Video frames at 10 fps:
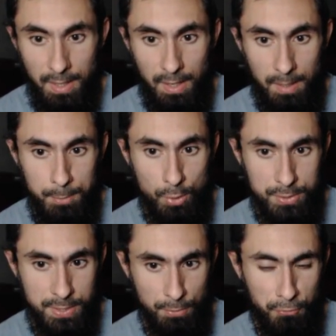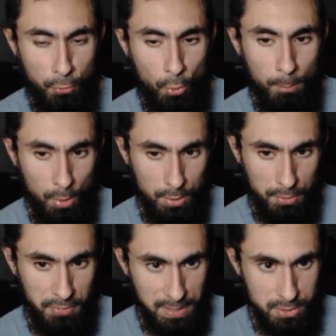You also have the 4 Mauler
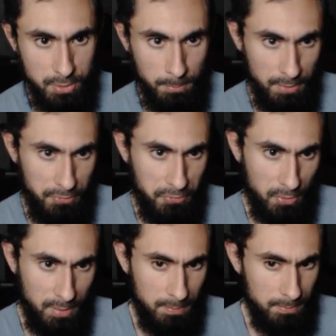faction buff for